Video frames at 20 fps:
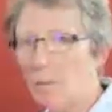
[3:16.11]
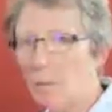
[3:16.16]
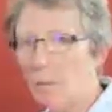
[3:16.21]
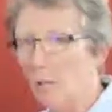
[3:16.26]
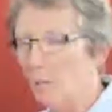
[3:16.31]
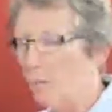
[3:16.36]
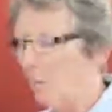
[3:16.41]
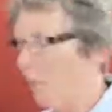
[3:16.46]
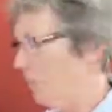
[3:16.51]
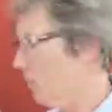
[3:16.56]

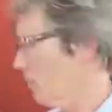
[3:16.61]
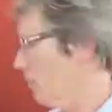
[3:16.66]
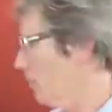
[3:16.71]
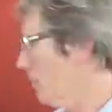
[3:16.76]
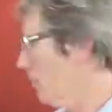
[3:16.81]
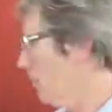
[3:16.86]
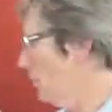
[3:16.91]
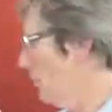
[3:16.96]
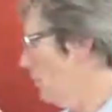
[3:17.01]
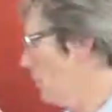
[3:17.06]
And as
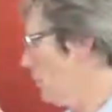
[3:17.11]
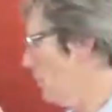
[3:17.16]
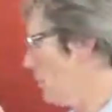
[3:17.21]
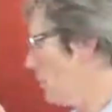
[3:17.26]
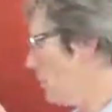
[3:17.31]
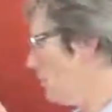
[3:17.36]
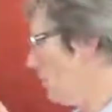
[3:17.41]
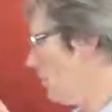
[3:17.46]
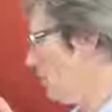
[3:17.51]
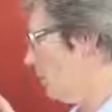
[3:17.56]
we all know,
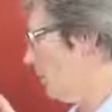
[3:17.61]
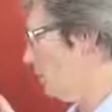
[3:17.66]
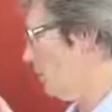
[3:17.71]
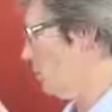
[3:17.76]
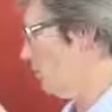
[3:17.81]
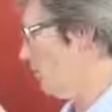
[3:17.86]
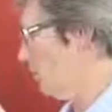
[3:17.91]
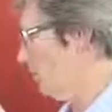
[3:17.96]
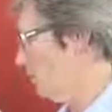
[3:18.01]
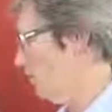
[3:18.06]
that's
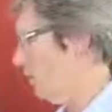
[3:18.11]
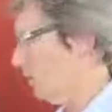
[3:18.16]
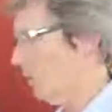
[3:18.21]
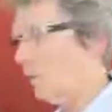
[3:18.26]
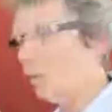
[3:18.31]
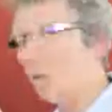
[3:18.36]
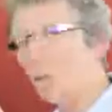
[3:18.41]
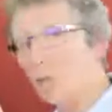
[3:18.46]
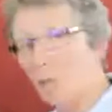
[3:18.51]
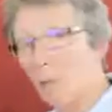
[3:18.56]
key
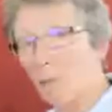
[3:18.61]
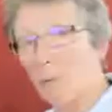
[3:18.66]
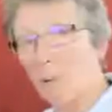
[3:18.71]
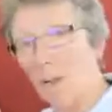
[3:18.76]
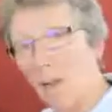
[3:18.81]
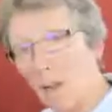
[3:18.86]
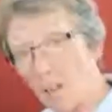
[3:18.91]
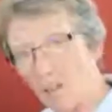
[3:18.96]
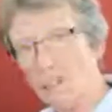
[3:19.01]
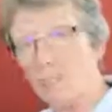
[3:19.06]
with a good cup
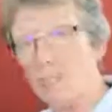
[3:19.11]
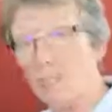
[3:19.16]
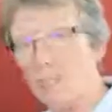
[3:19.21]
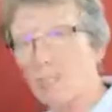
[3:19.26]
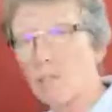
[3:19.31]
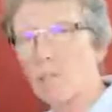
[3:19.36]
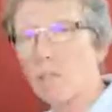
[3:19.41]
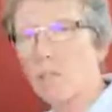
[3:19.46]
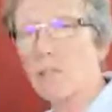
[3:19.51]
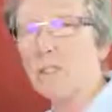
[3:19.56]
of coffee
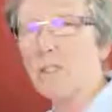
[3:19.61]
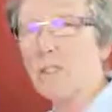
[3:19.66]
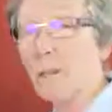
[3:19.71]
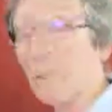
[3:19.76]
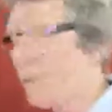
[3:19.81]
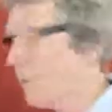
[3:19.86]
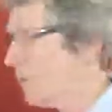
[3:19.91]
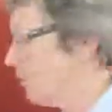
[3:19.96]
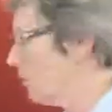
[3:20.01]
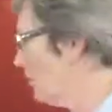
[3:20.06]
is the right
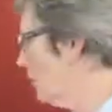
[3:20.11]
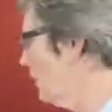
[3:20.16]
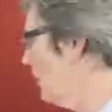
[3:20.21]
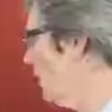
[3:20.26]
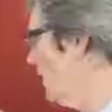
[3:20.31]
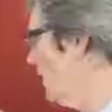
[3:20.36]
temperature.